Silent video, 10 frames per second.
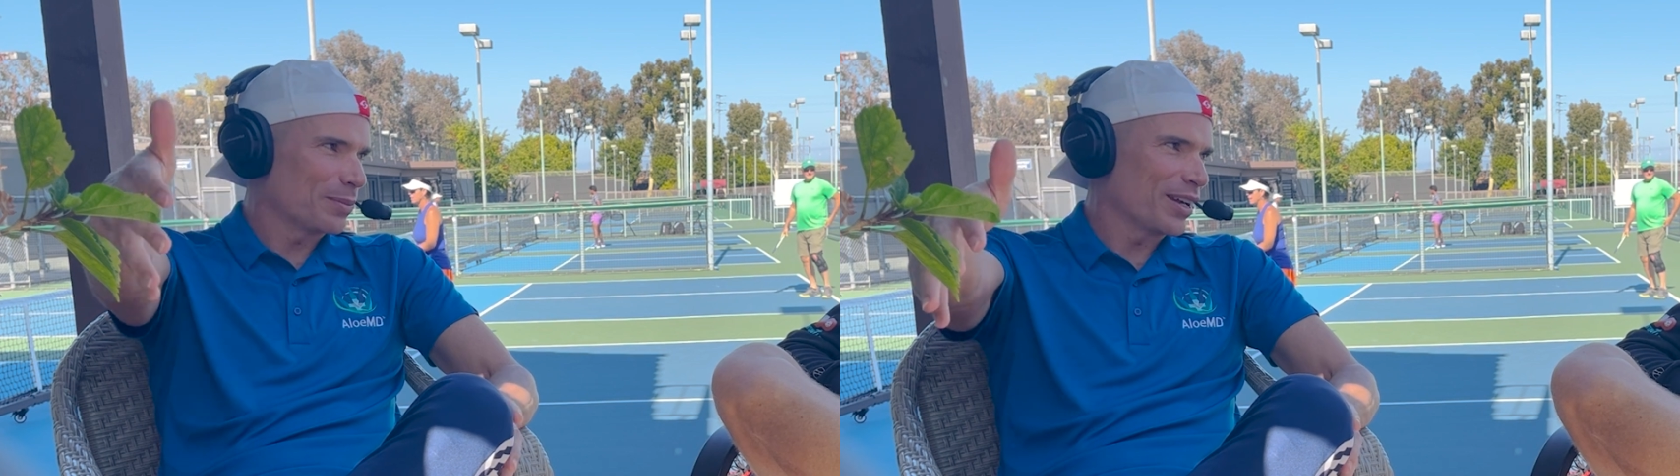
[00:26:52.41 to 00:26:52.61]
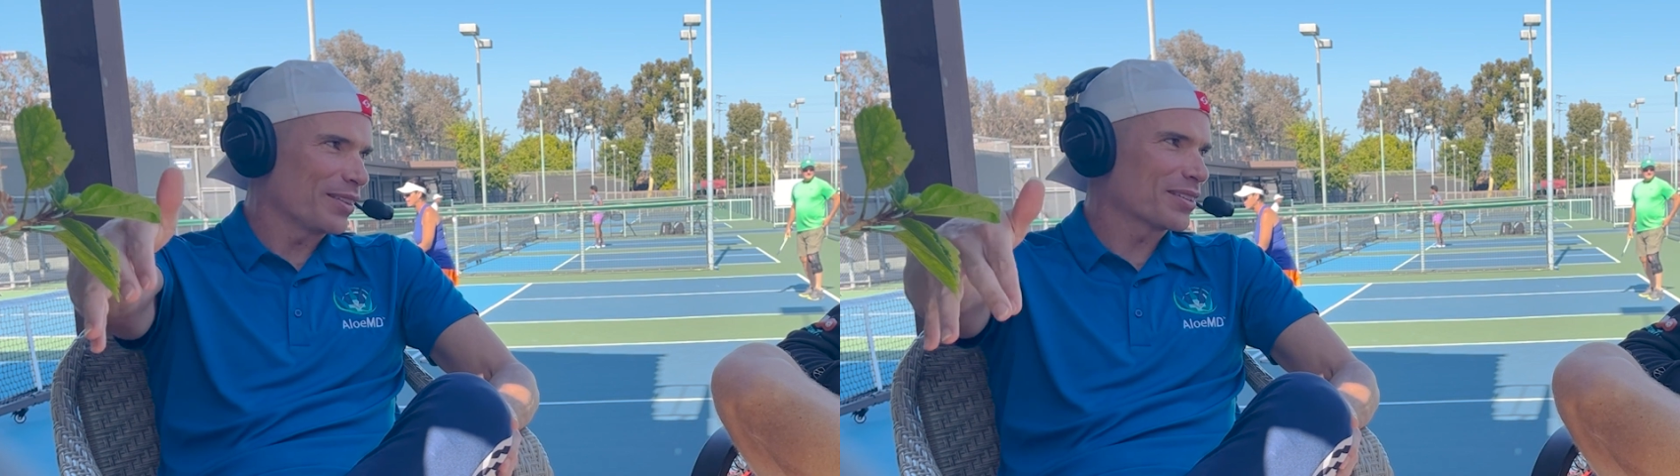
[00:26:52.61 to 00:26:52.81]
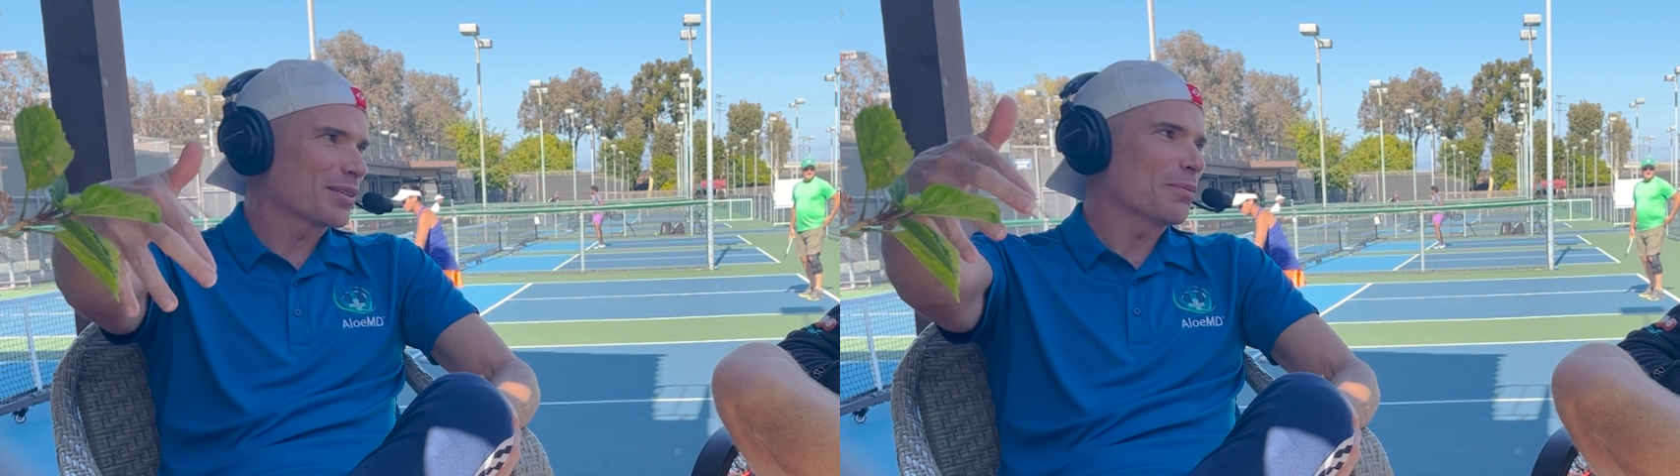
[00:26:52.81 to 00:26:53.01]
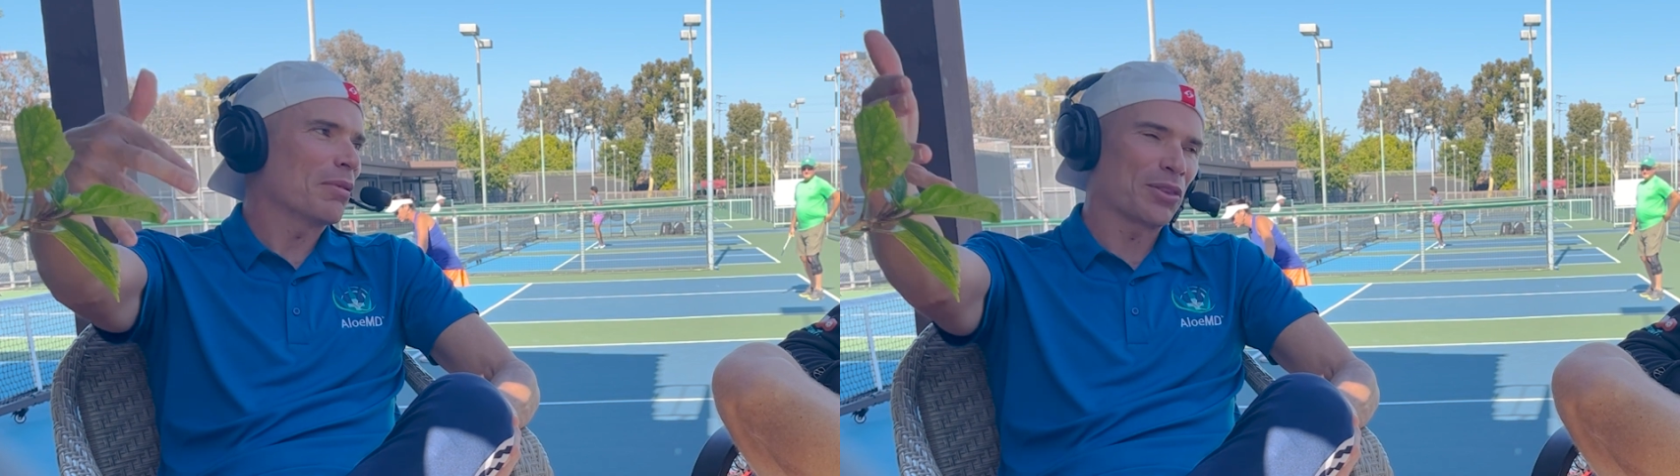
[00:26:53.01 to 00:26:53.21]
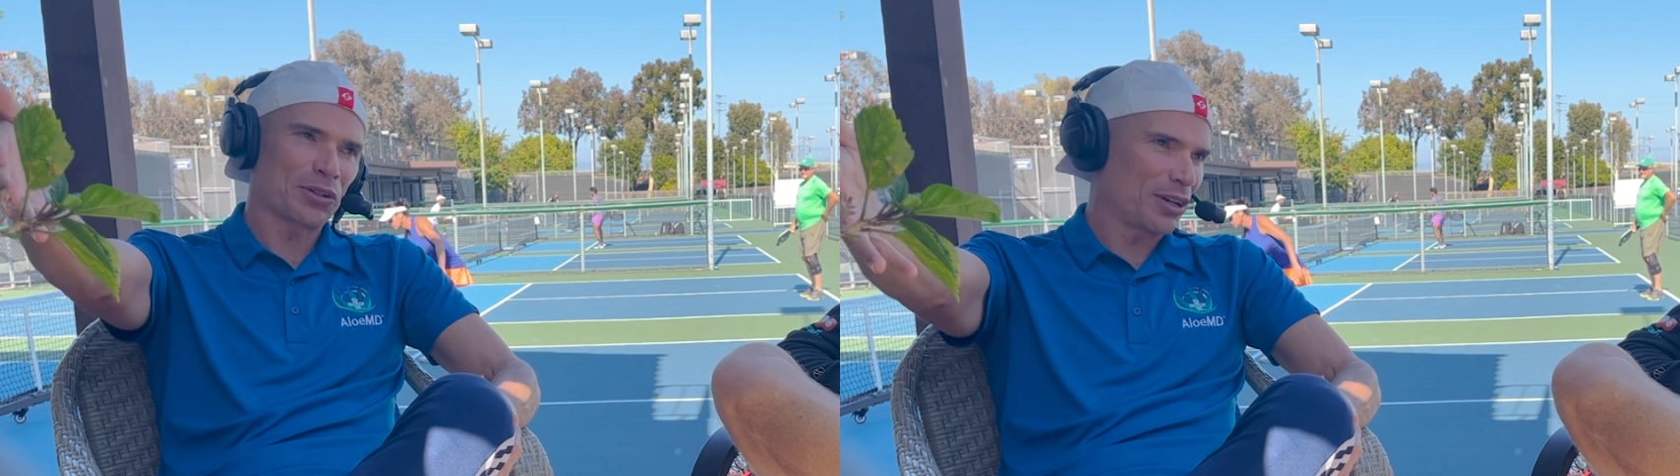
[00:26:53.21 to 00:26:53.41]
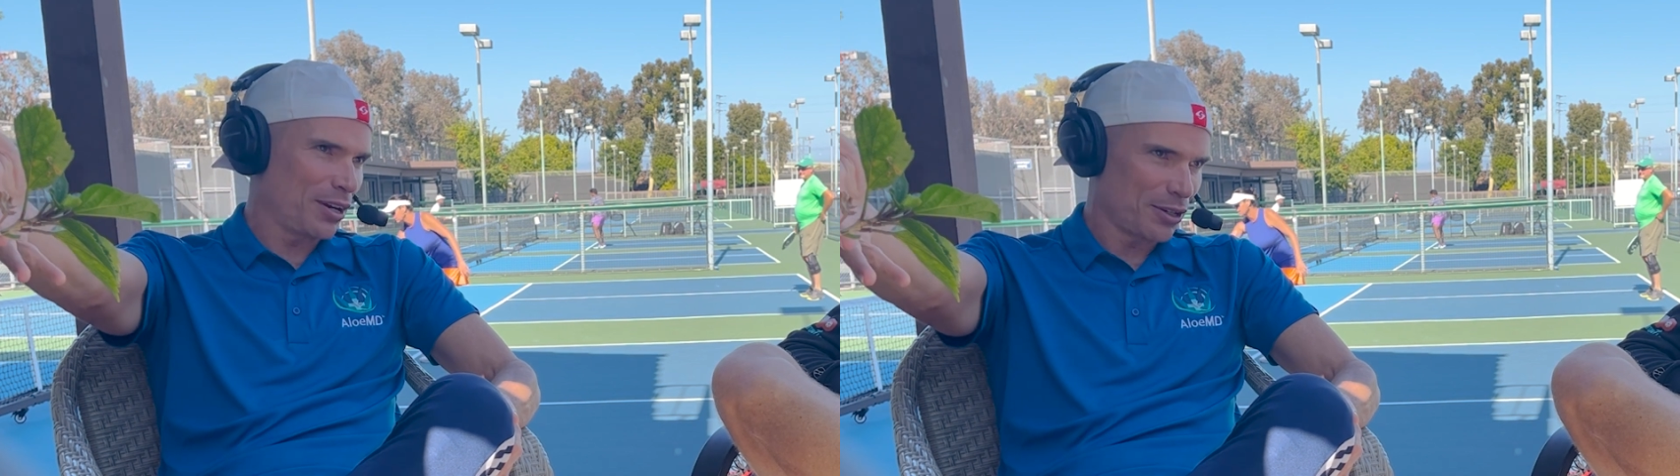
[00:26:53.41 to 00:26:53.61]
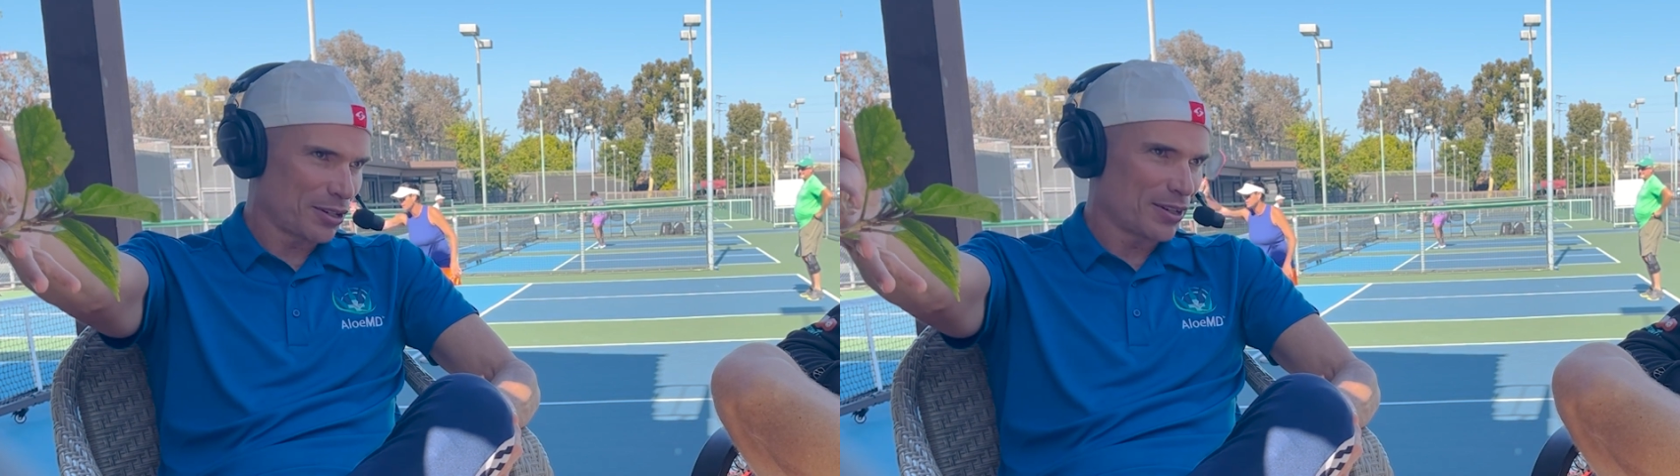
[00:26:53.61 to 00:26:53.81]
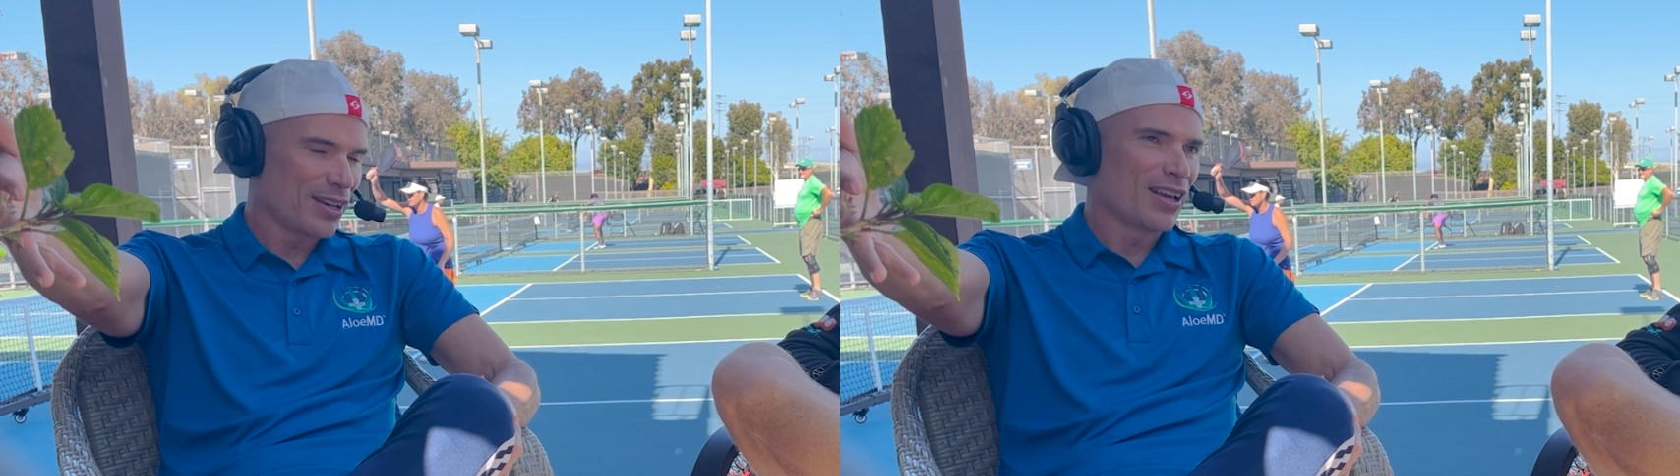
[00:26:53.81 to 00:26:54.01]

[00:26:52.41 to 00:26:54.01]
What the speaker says: months, months are years.